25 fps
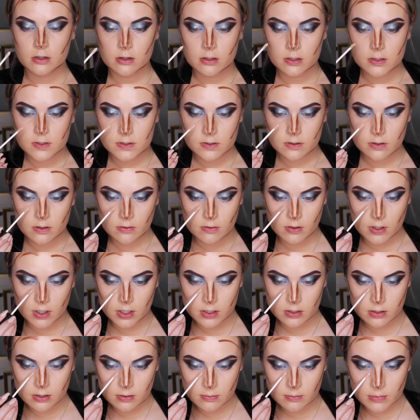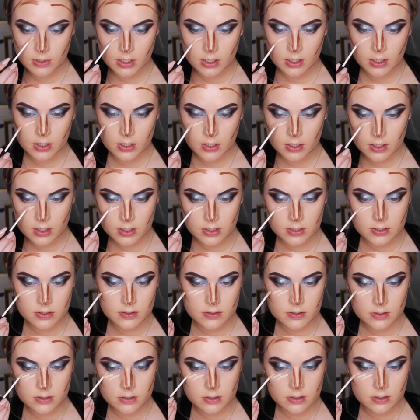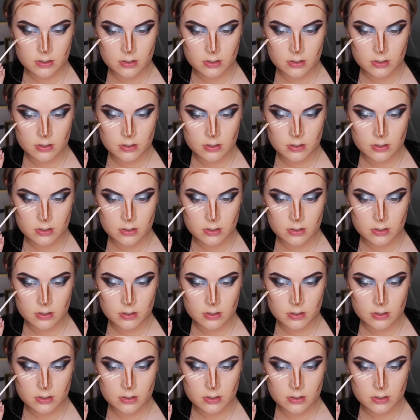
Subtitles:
just look under my eyes.